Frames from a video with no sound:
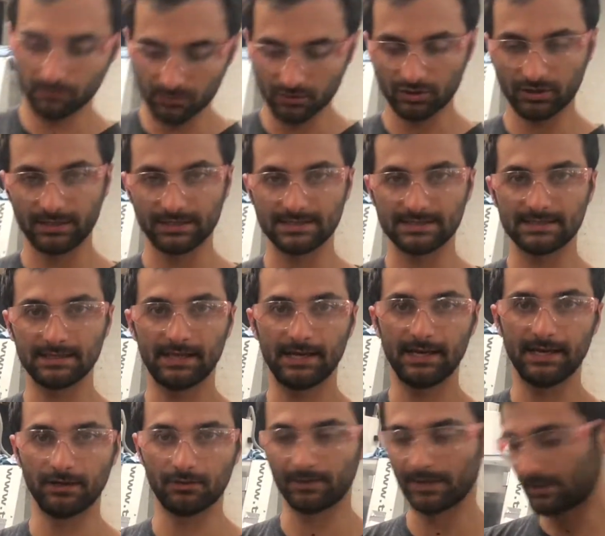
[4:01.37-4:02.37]
try to
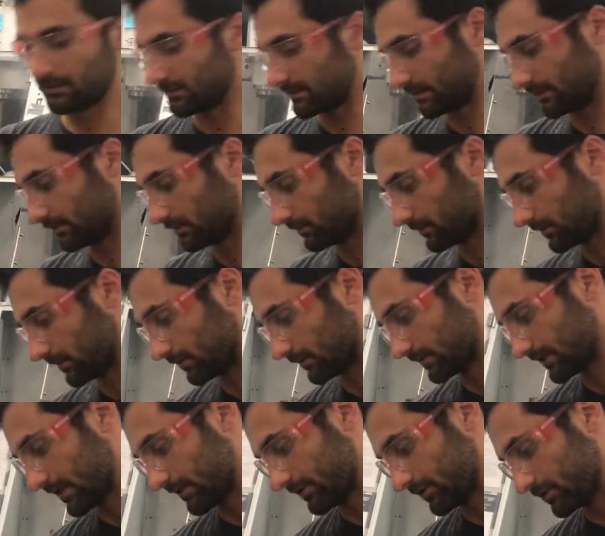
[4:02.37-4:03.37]
slide around and it'll
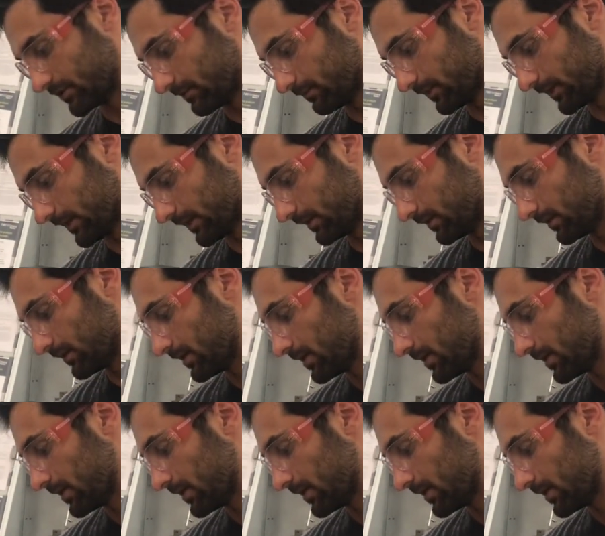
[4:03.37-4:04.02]
damage the blade.